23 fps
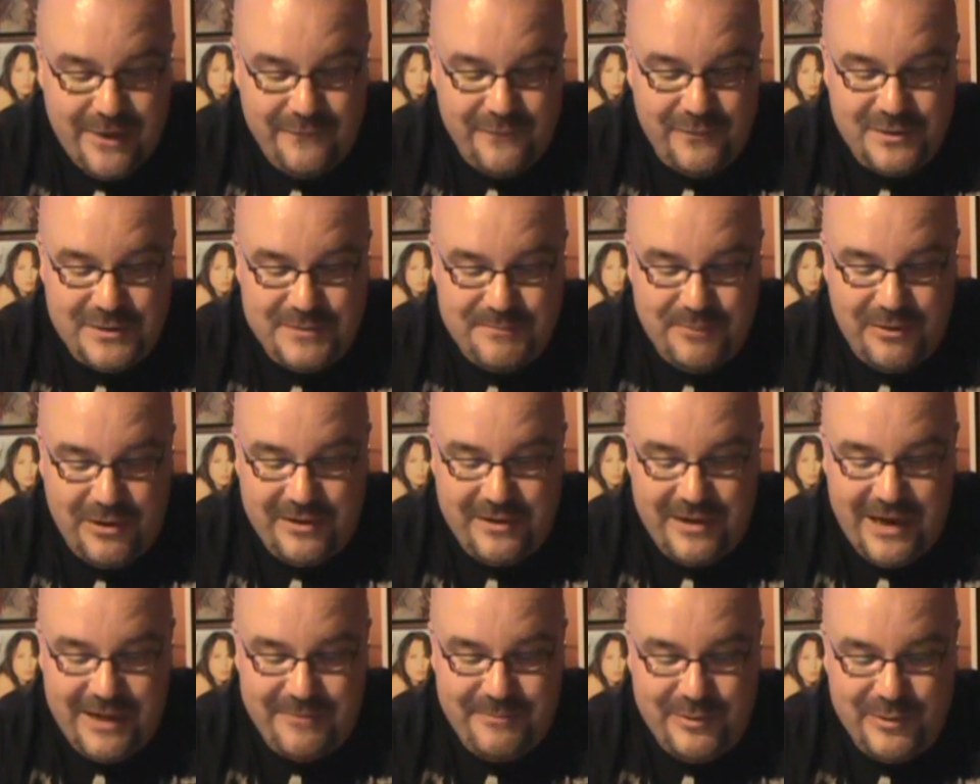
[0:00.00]
First
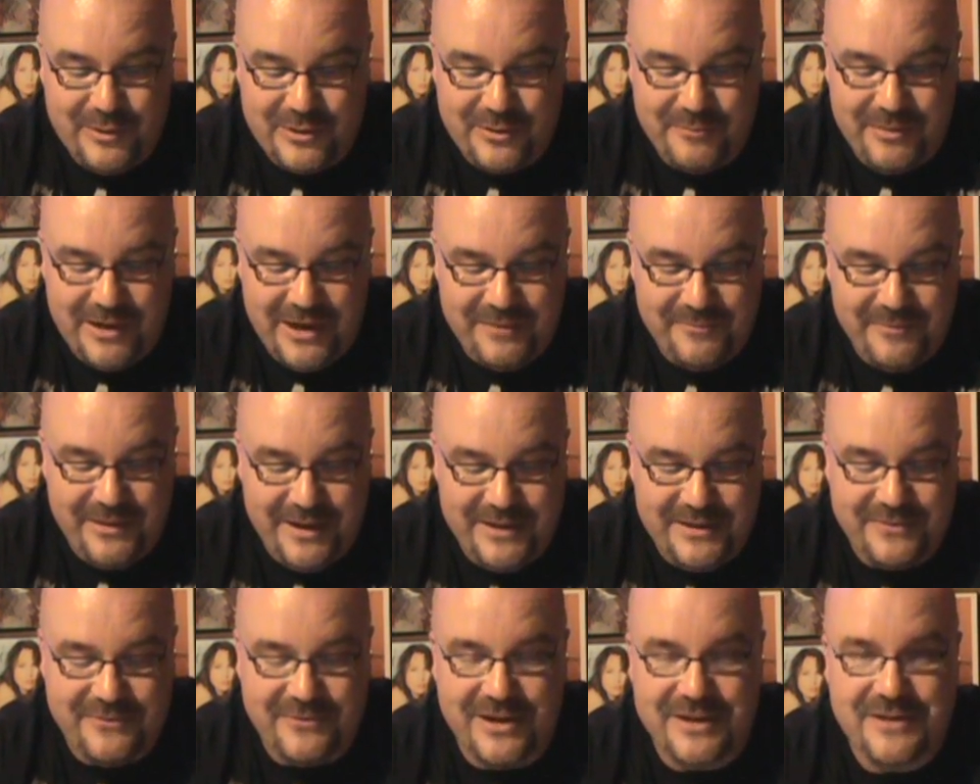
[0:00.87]
part, Happy Hooker Bang
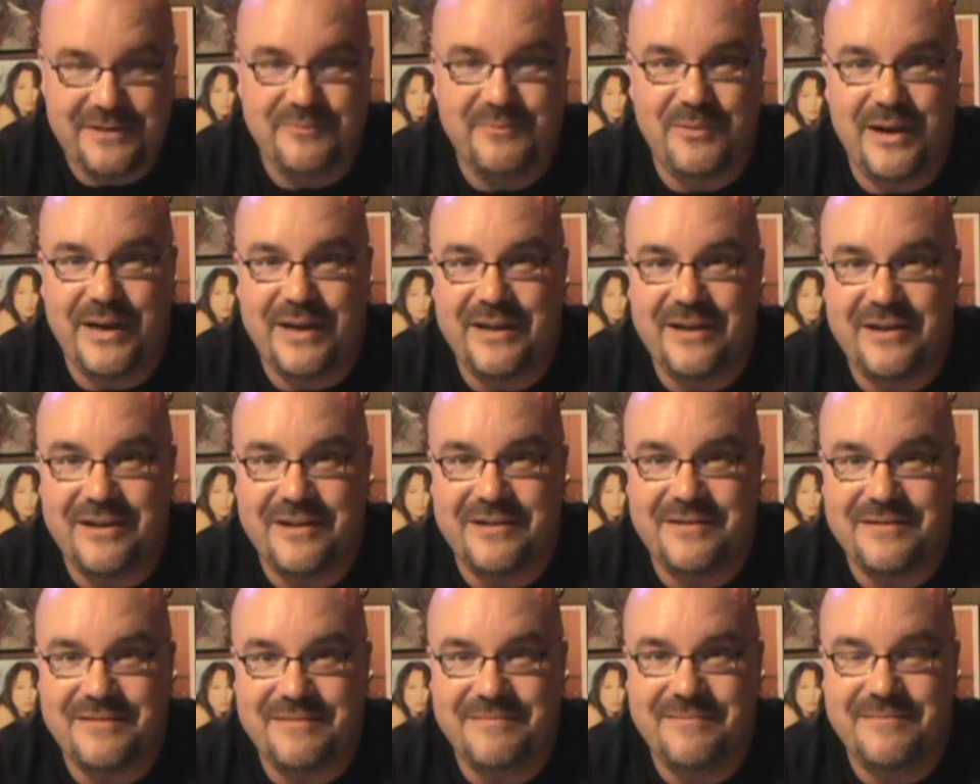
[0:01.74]
Bang, directed
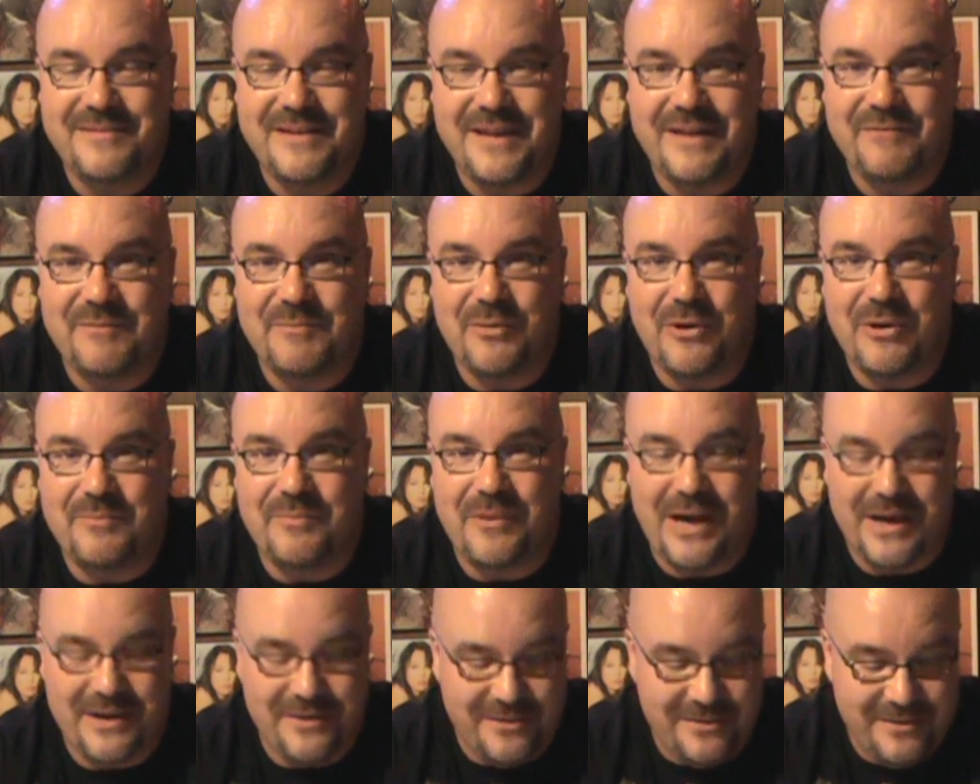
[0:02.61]
by David Paul
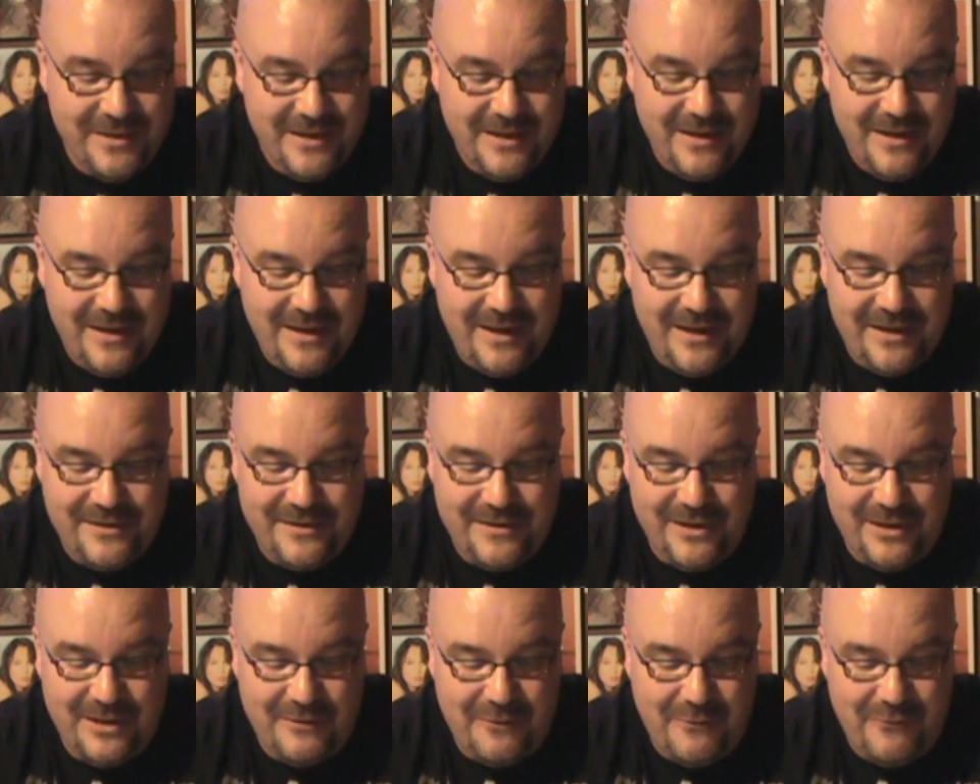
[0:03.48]
Bonnell, and
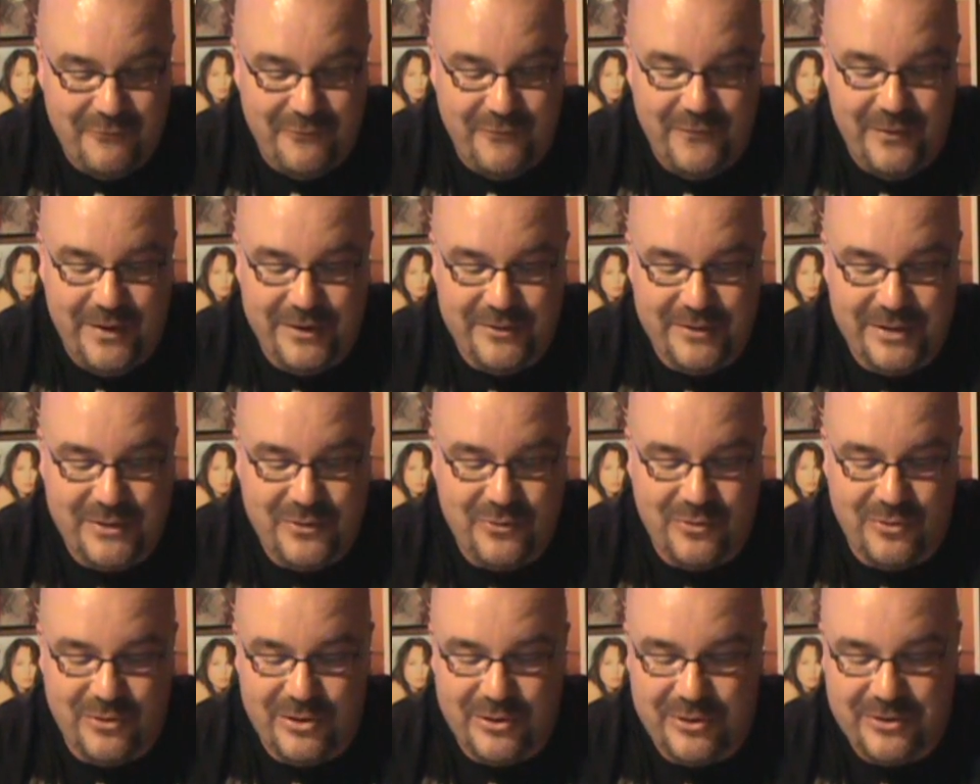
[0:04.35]
very
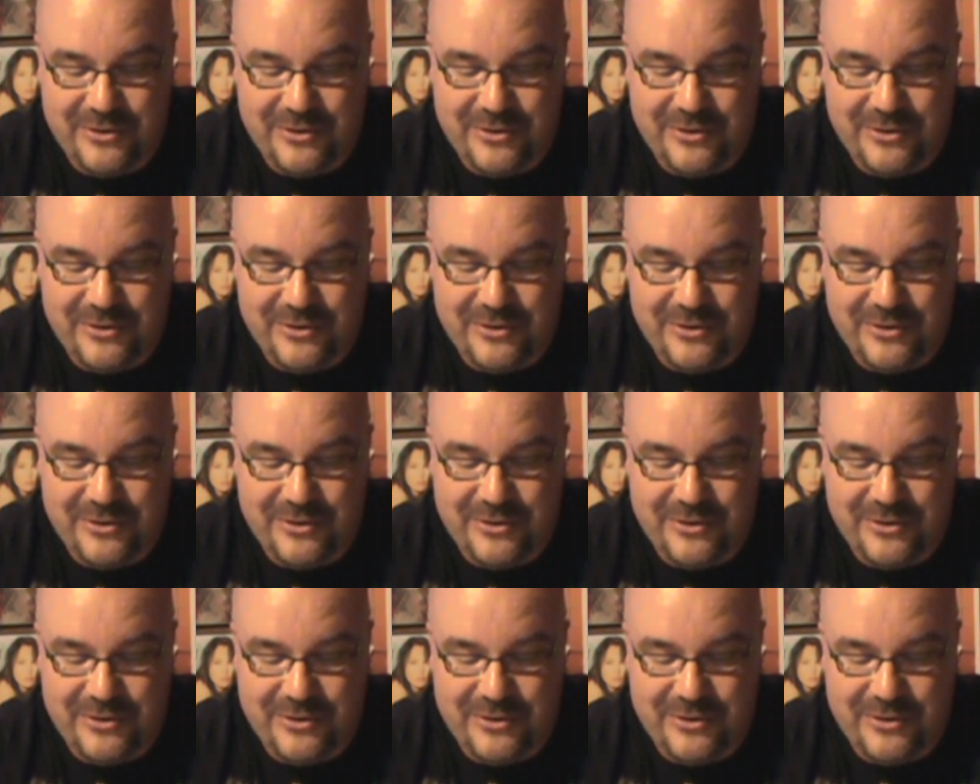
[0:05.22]
cool.